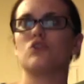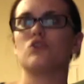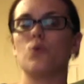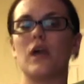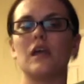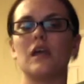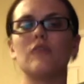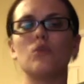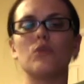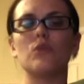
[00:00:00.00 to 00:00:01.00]
So wait,
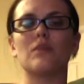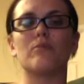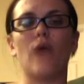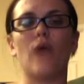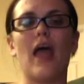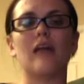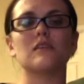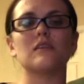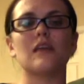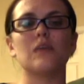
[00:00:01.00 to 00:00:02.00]
even with the
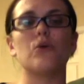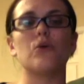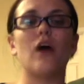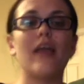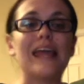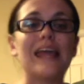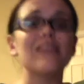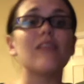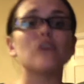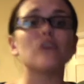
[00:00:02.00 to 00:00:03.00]
brands that he put
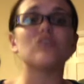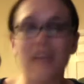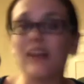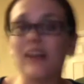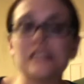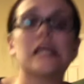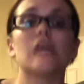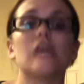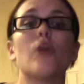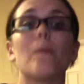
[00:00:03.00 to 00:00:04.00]
in their skeleton,
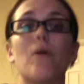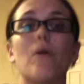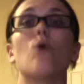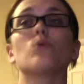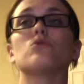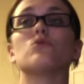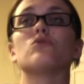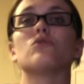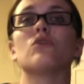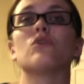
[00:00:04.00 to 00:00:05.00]
in their
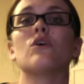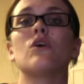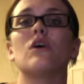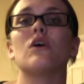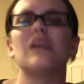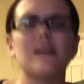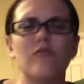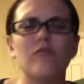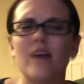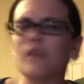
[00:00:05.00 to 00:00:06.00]
bones, he
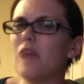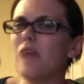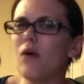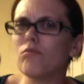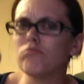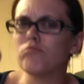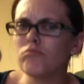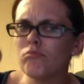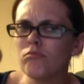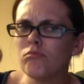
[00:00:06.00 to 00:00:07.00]
can find them now?
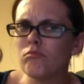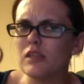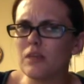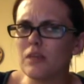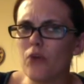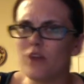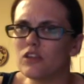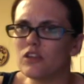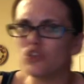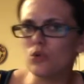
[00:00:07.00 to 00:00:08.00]
Is that part of
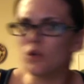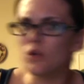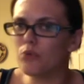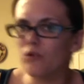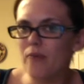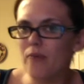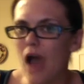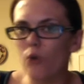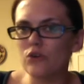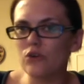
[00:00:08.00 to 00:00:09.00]
his new and improved
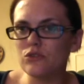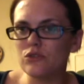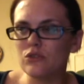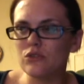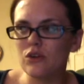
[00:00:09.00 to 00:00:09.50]
powers?